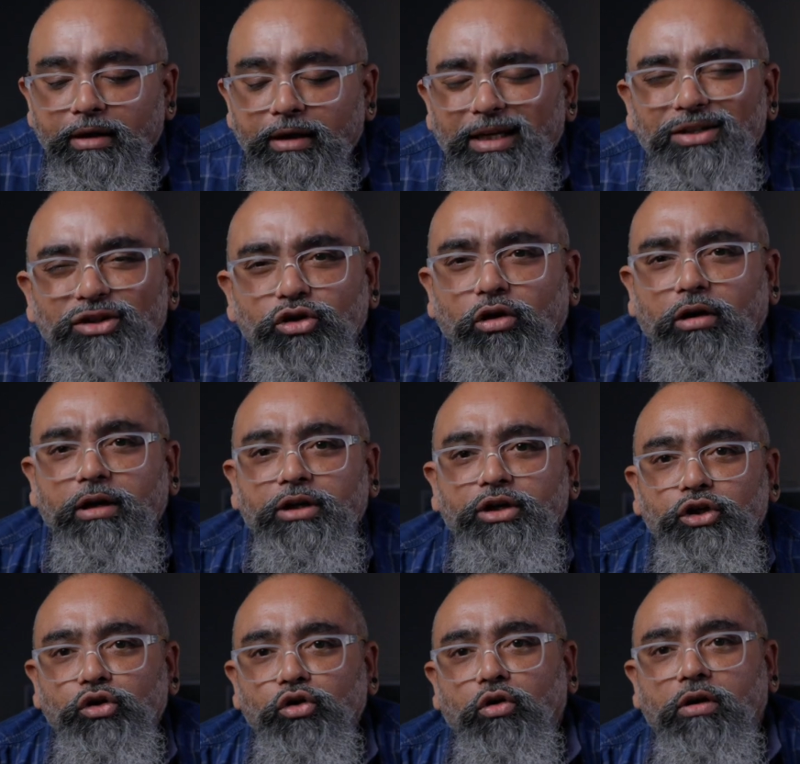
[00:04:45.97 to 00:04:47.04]
In short,
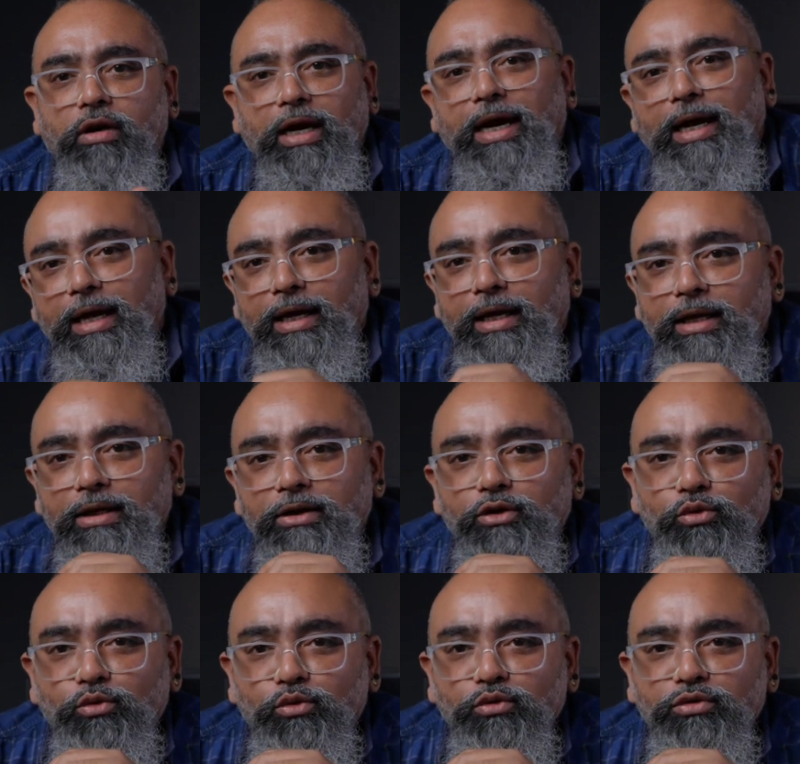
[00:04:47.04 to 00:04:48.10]
your eye
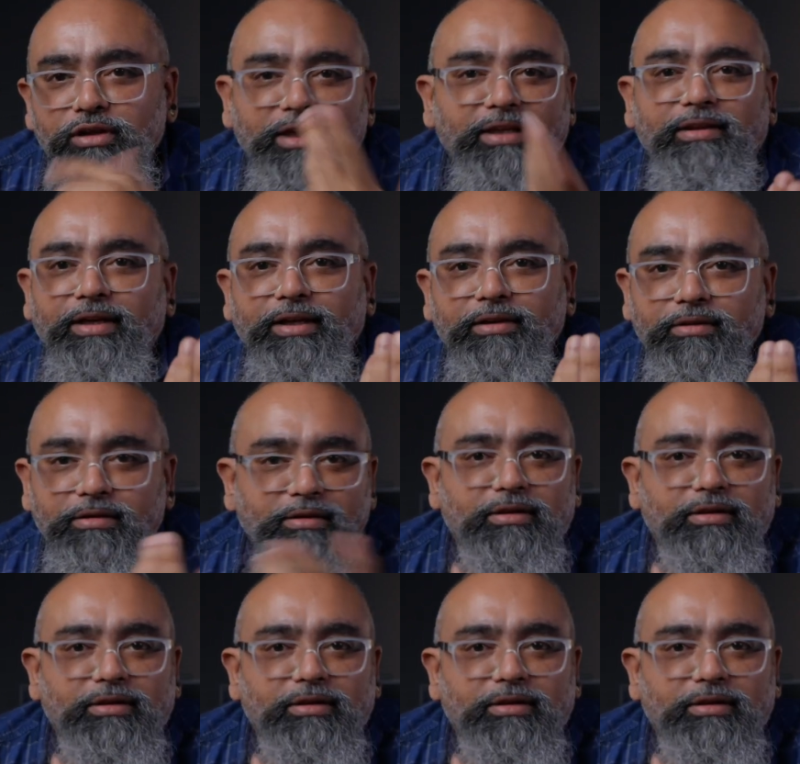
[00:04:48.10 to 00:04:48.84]
to see things,